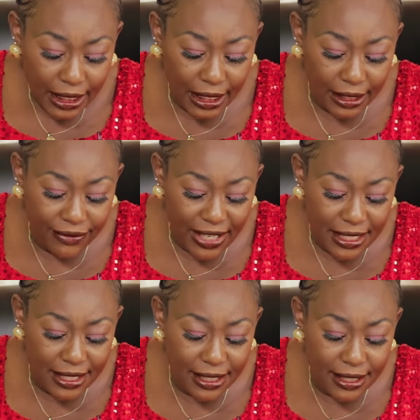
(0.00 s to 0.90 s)
and
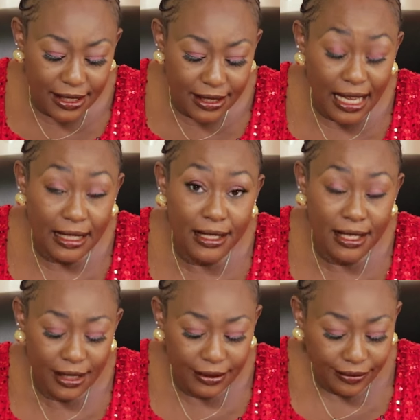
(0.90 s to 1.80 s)
verses
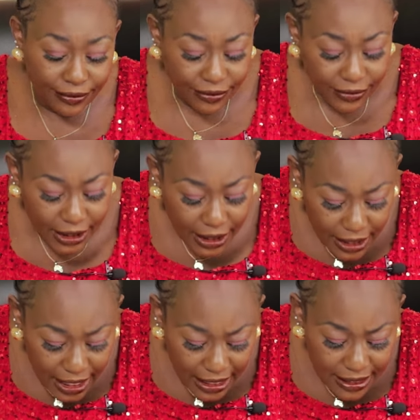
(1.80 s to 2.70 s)
13.
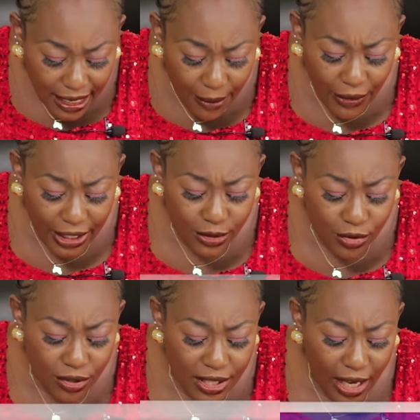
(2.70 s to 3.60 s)
Then Samuel
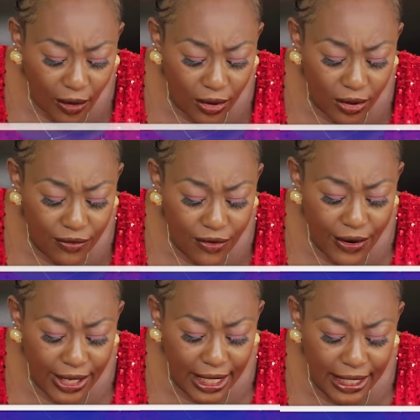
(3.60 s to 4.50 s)
took the horn of
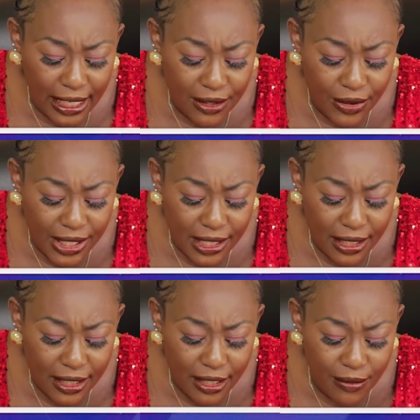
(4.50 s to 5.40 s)
oil and
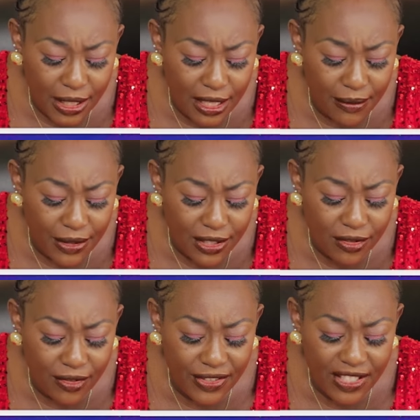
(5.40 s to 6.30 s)
anointed him in the
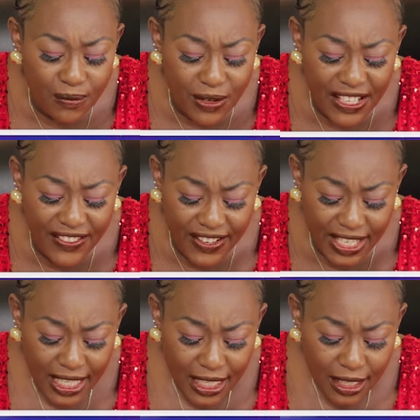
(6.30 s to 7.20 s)
midst of his brethren.